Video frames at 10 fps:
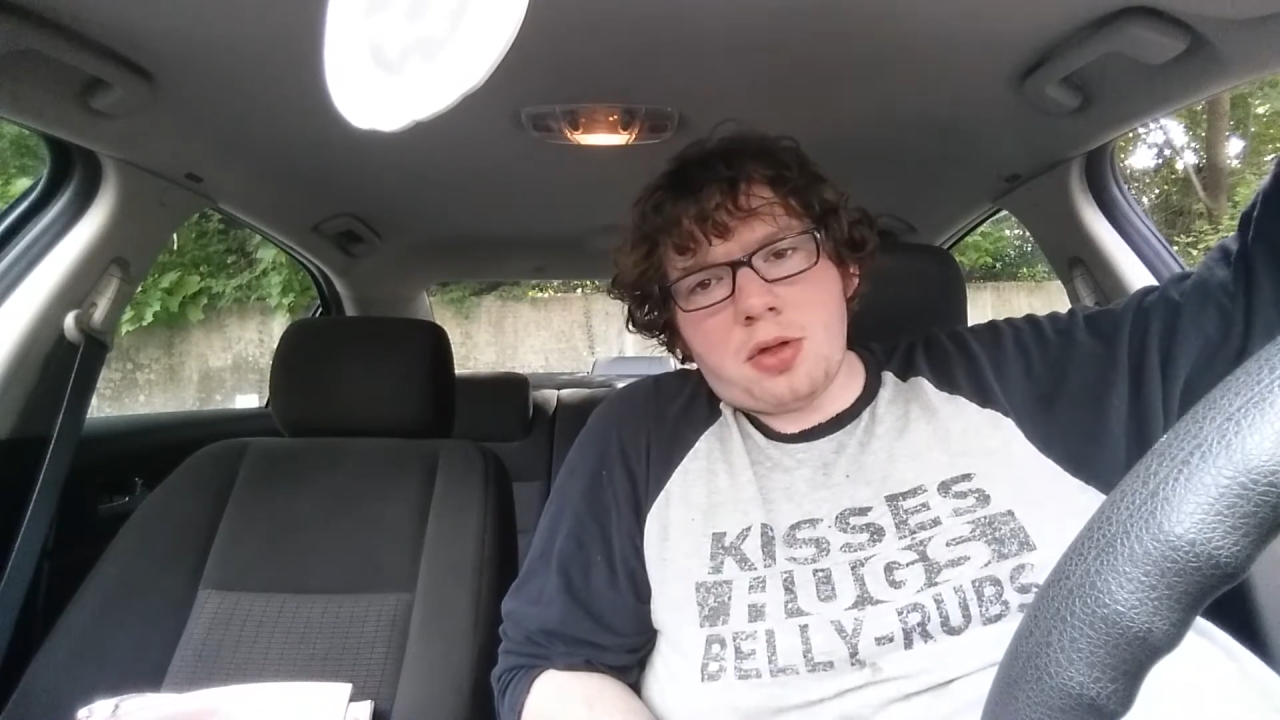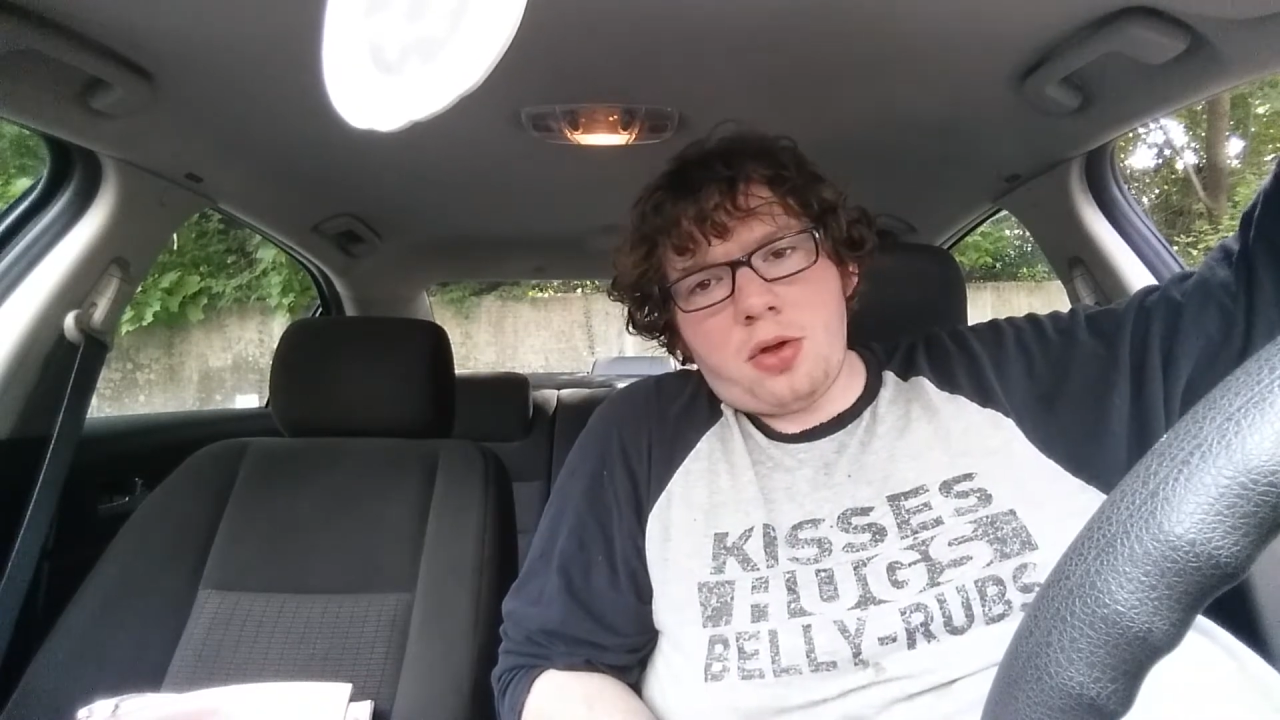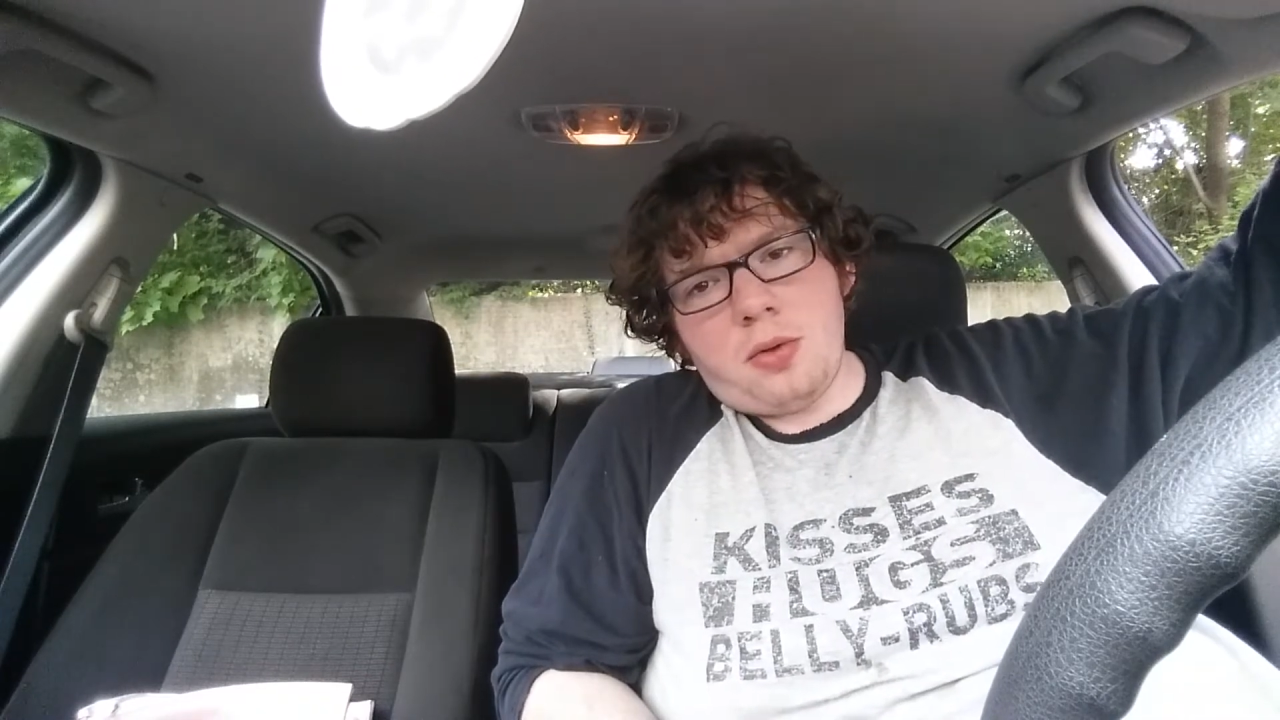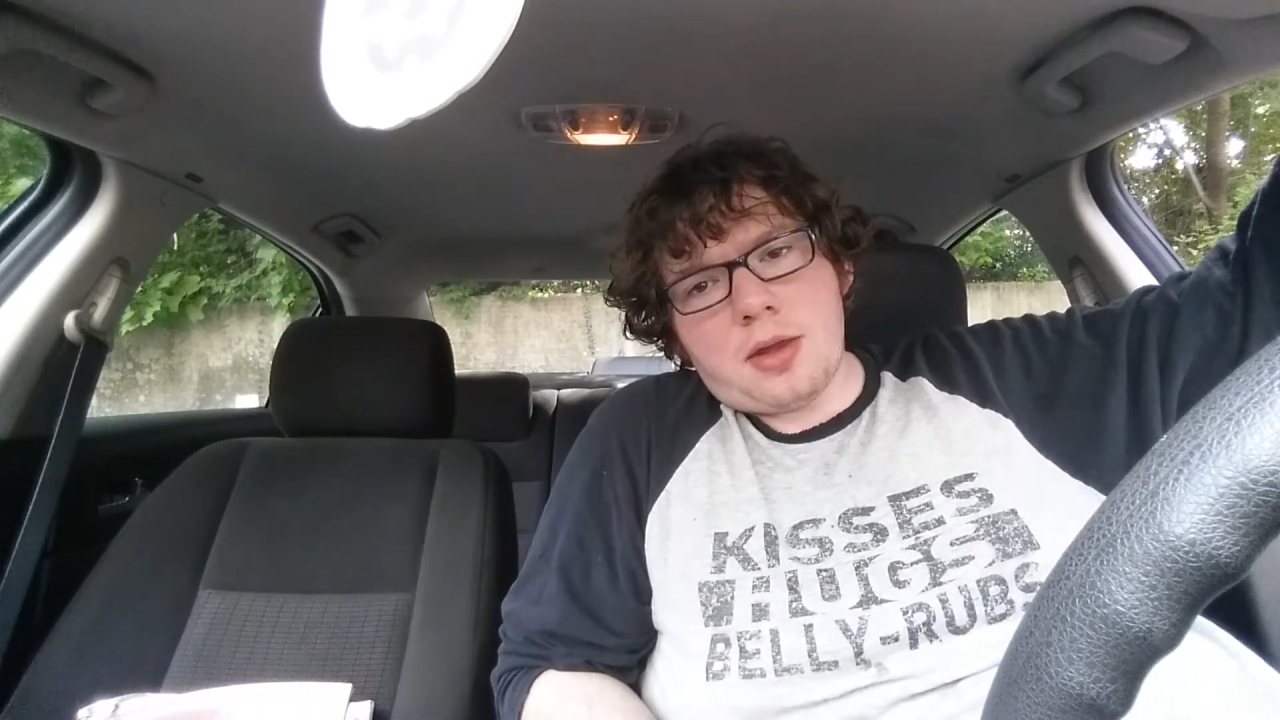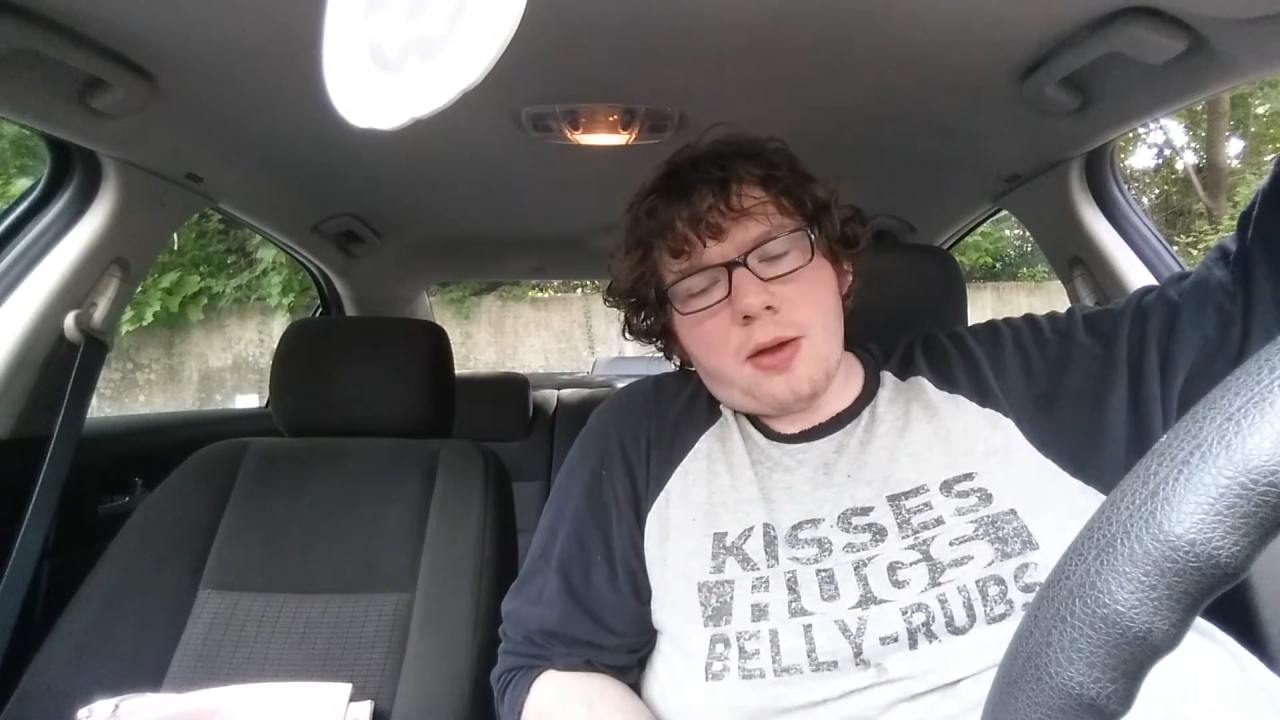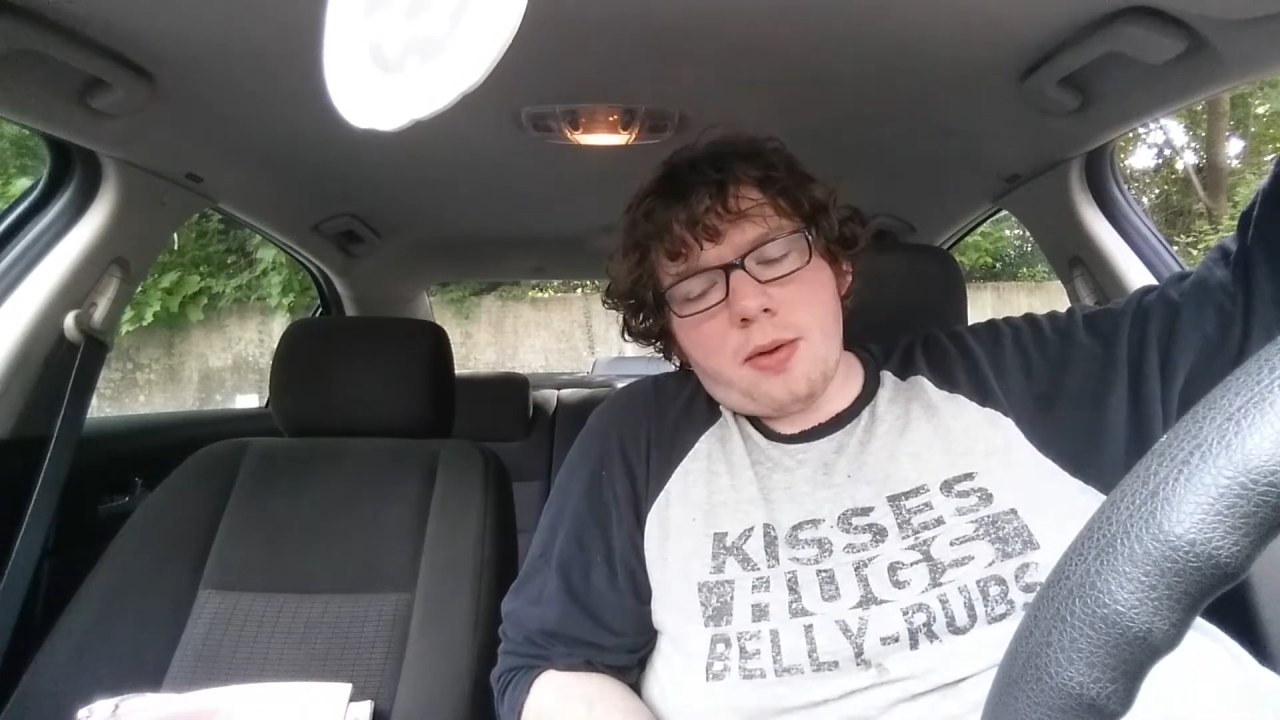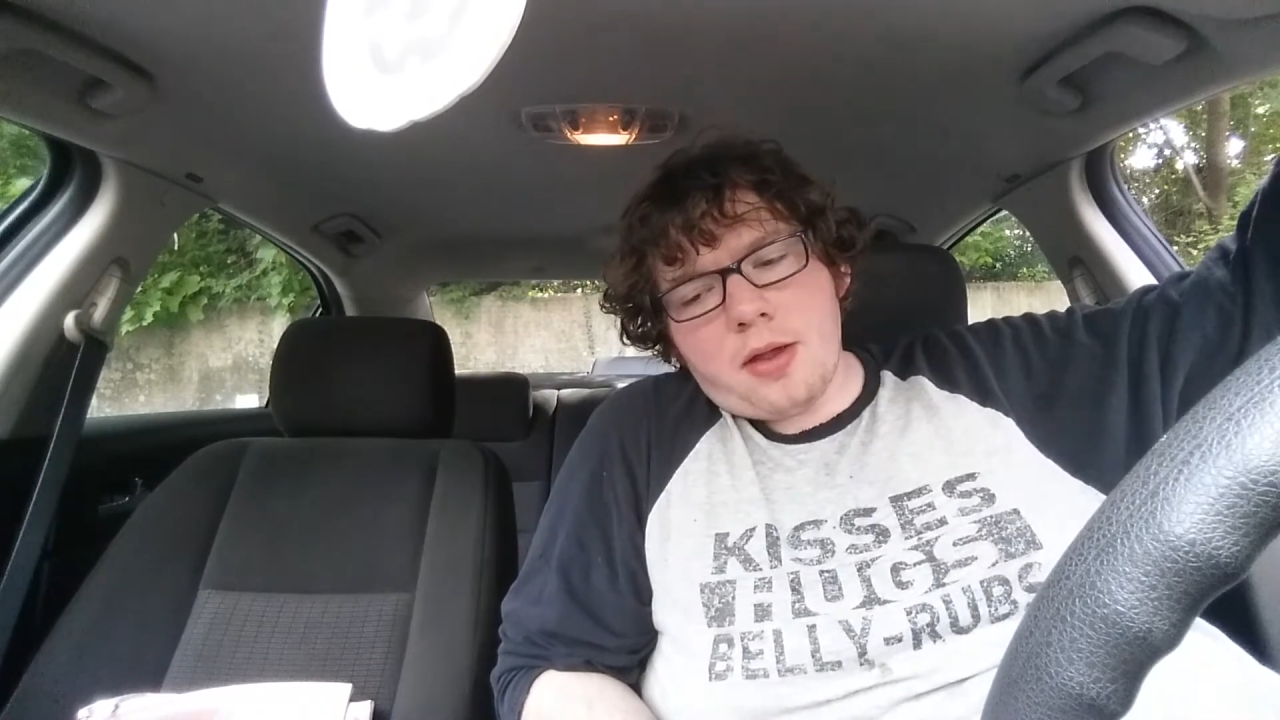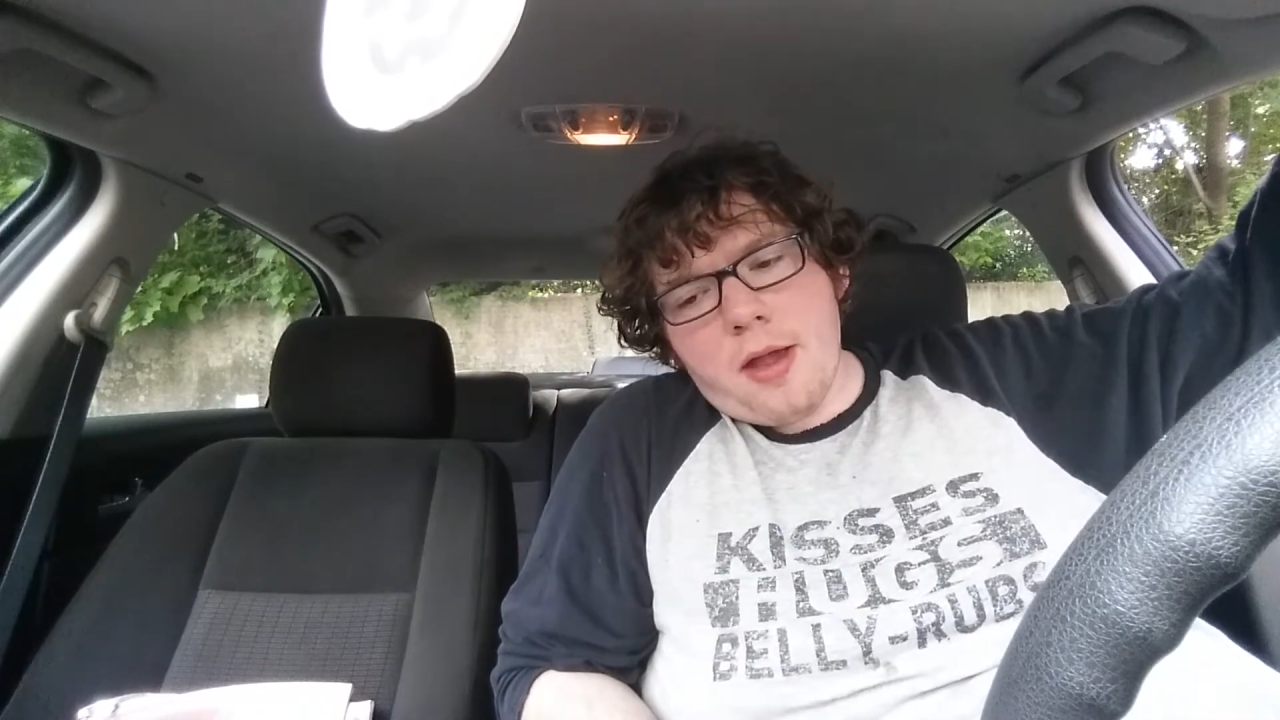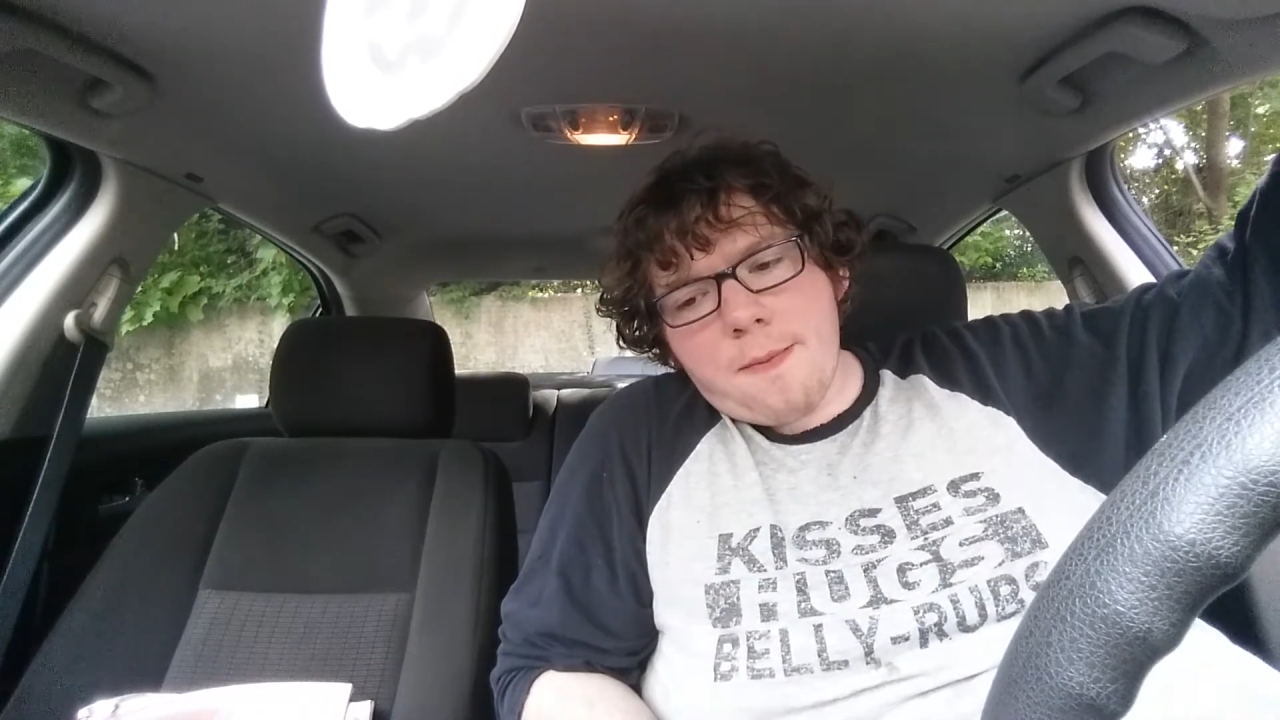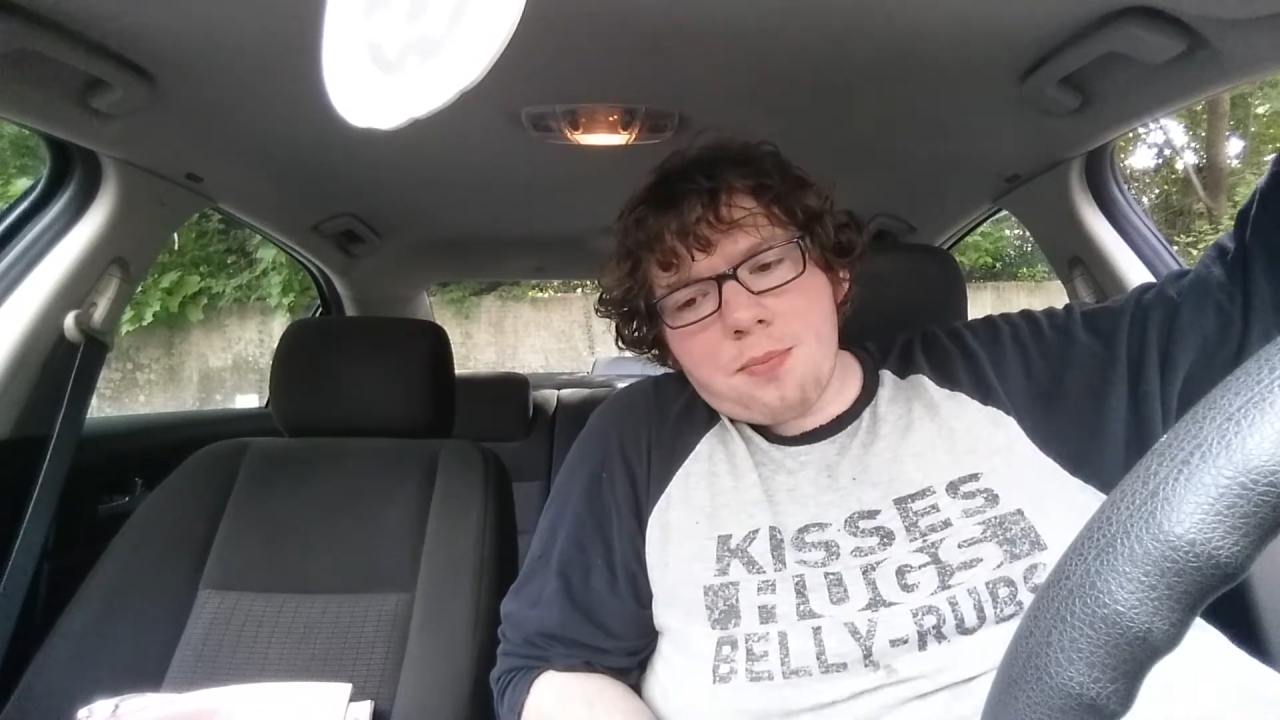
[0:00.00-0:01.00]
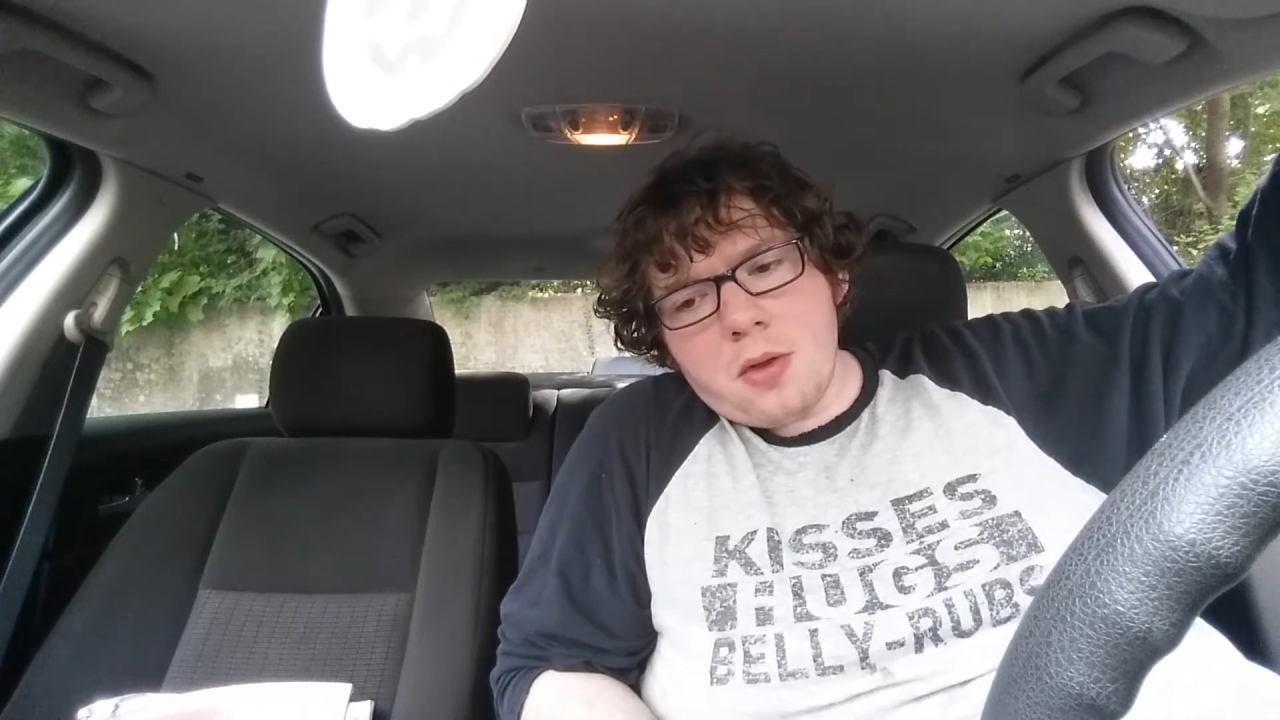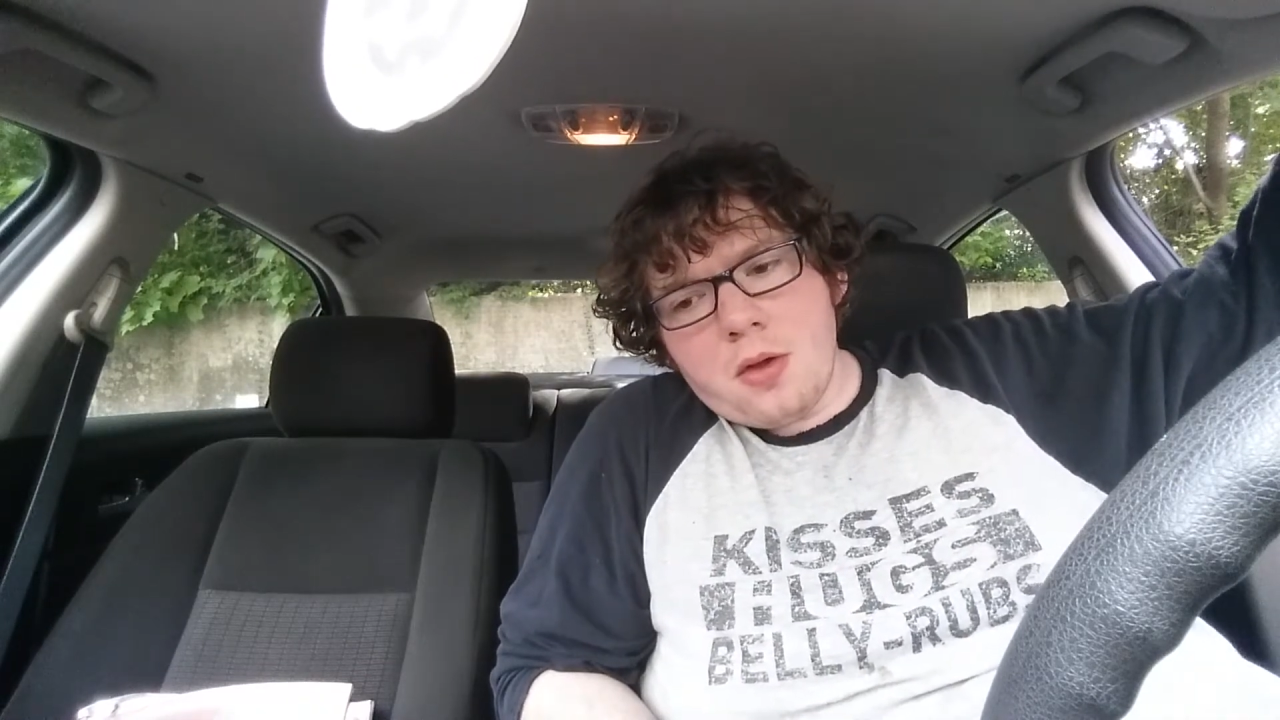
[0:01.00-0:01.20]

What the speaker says: to do it that way yet.